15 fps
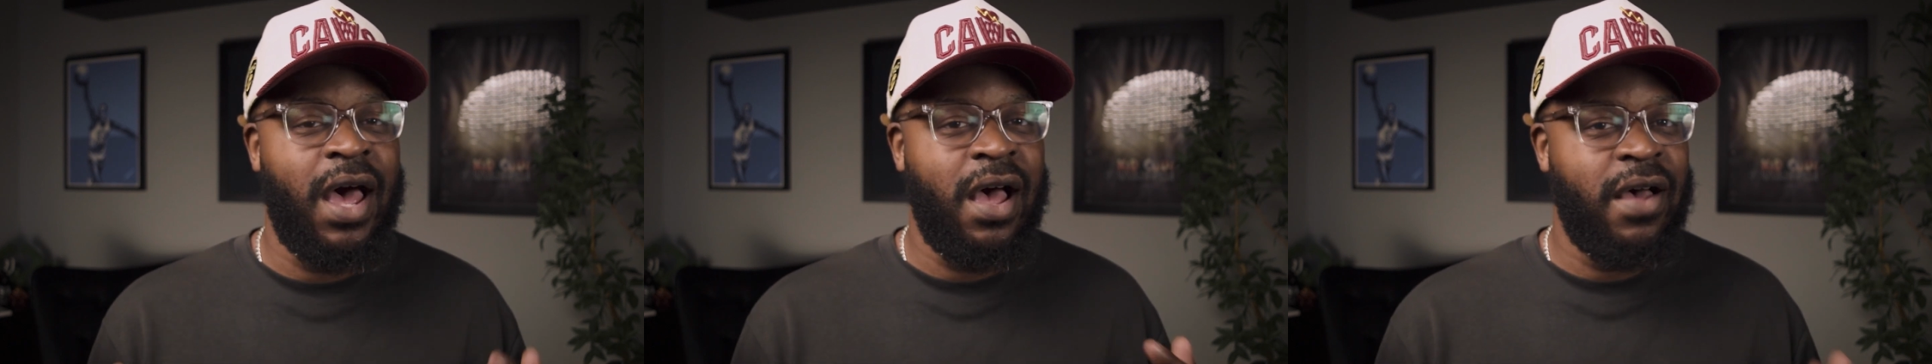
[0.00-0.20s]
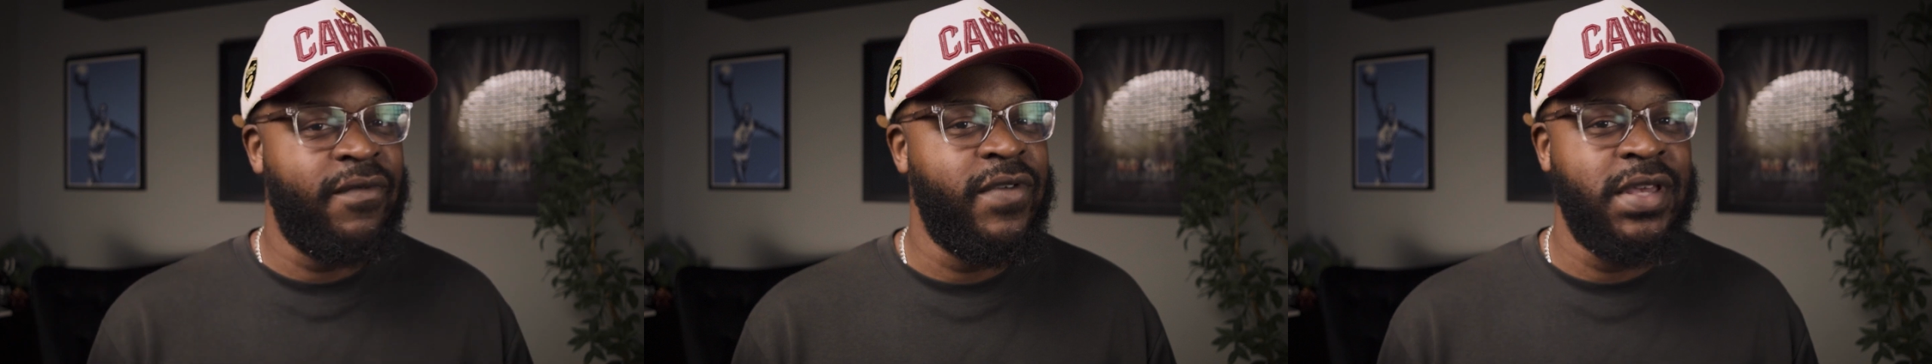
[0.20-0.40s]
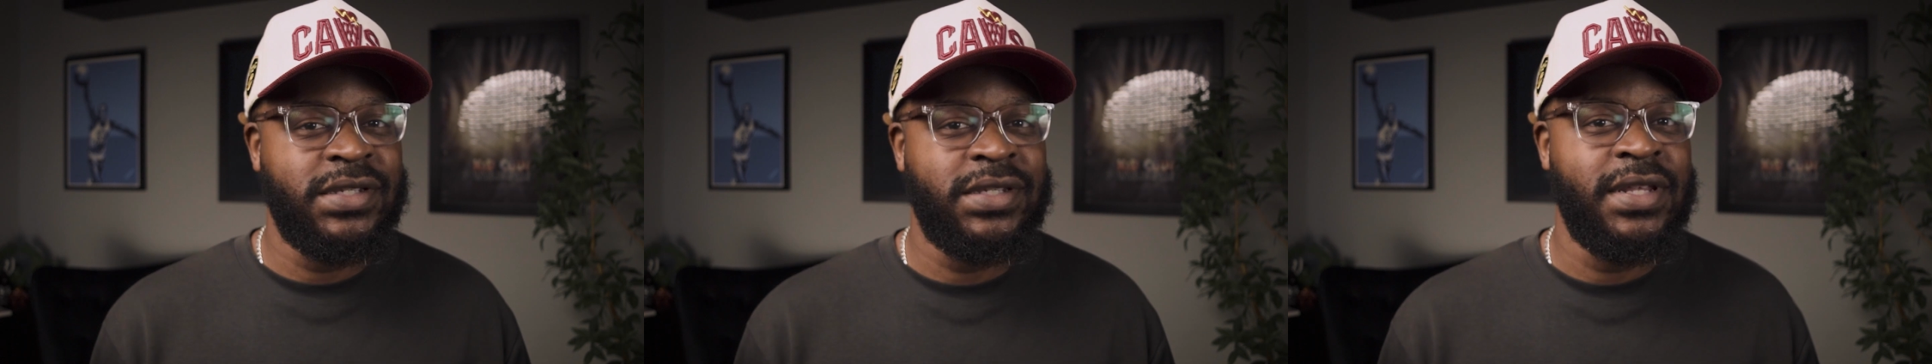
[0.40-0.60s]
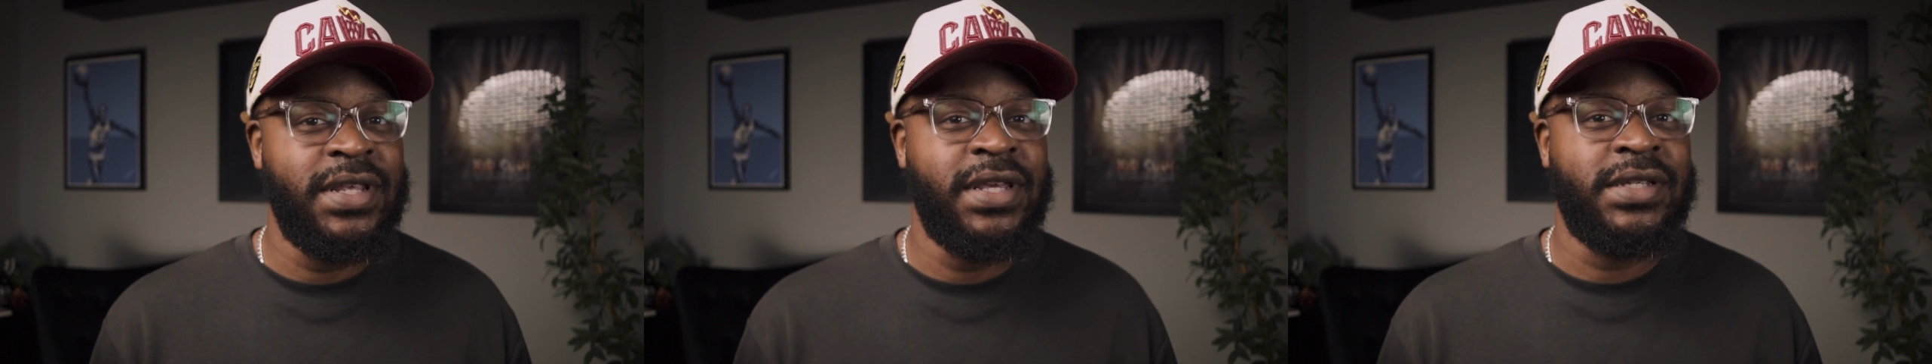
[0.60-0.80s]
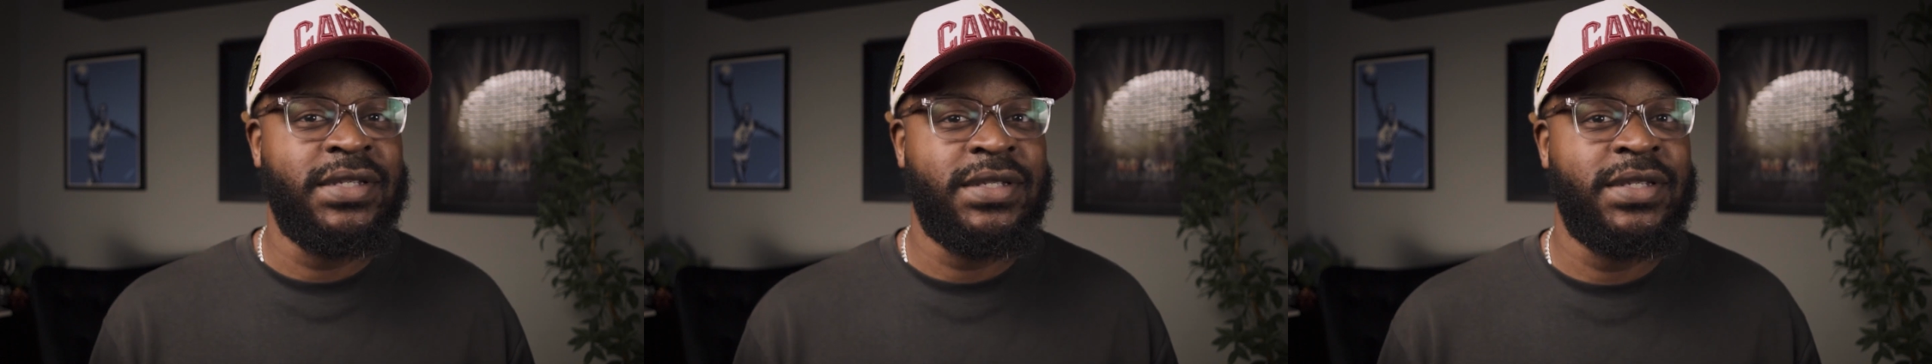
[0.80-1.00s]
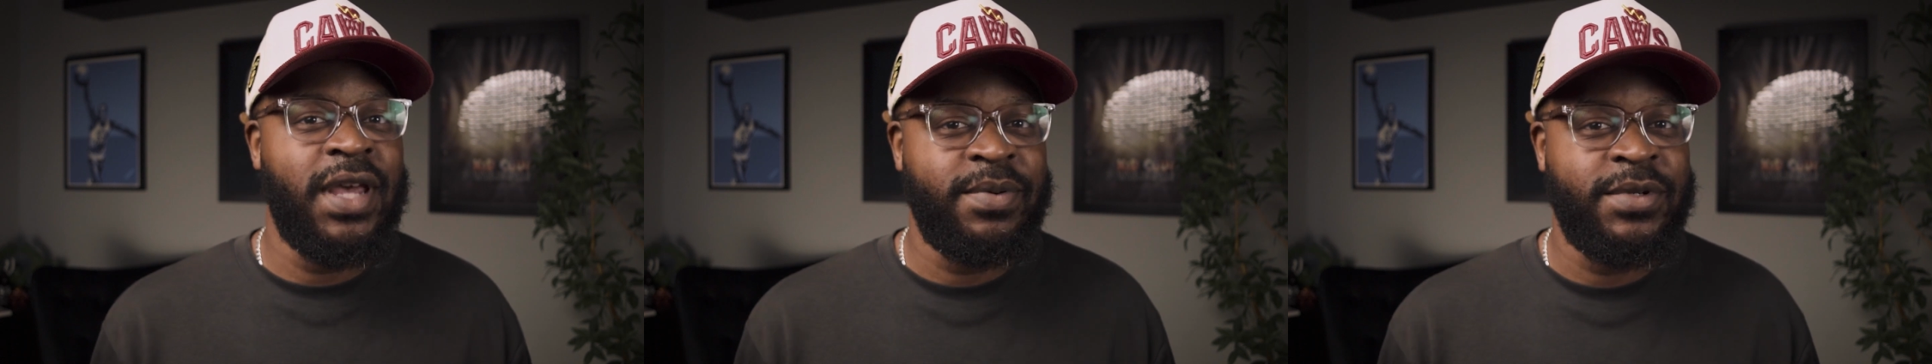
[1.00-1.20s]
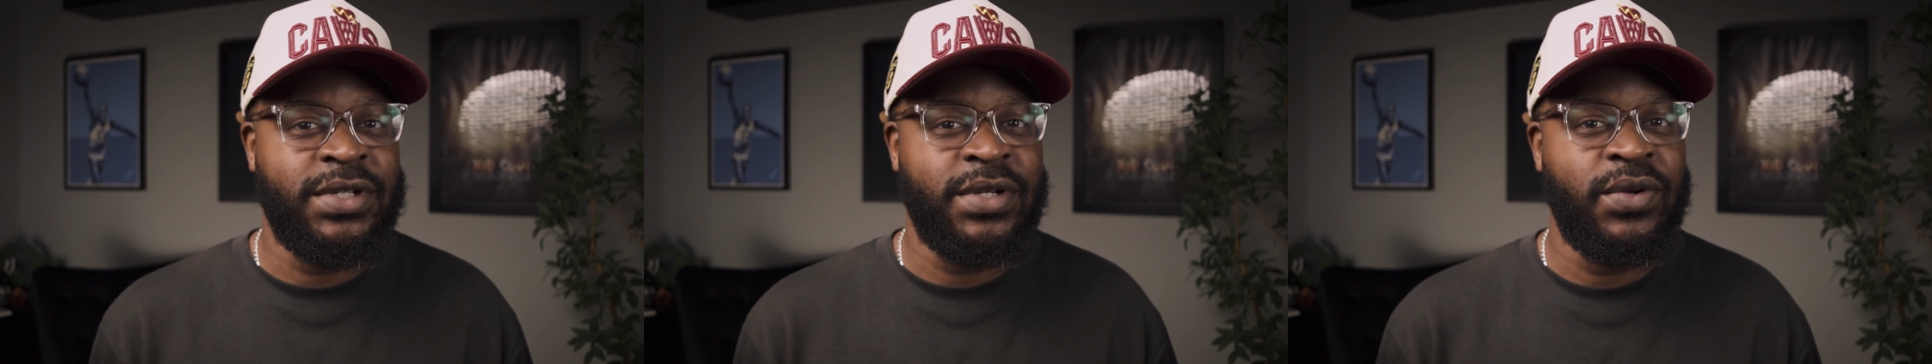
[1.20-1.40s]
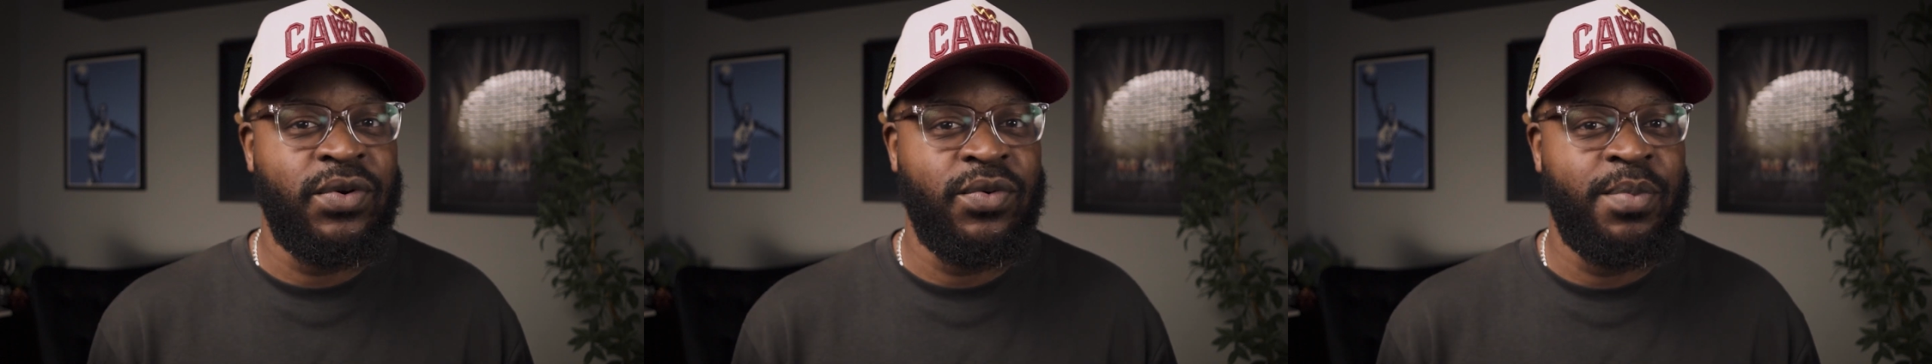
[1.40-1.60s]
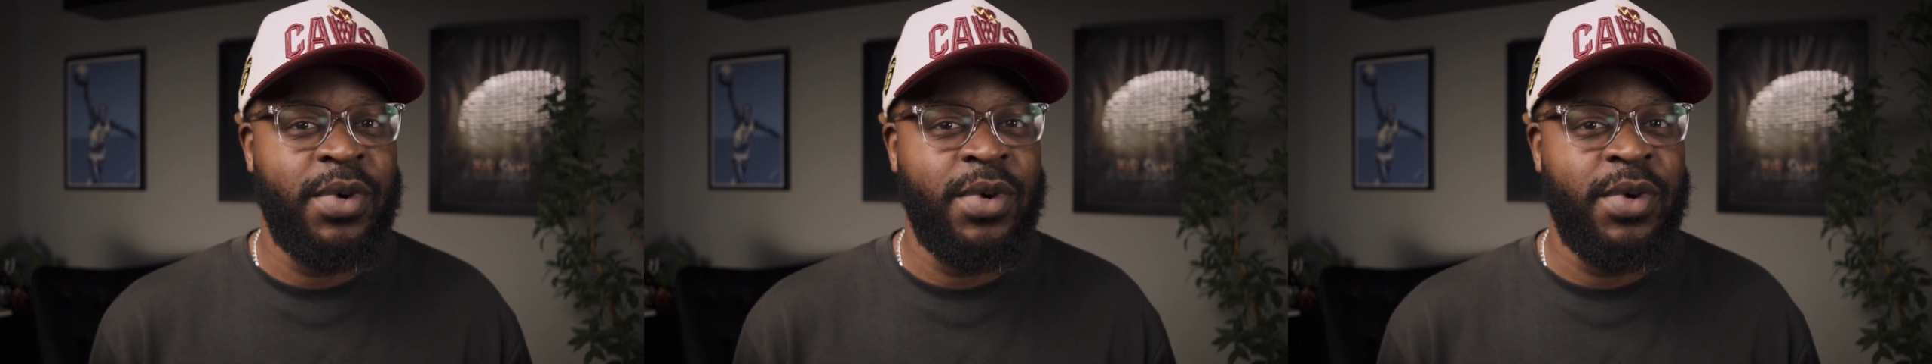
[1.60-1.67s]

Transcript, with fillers: obviously exceptional,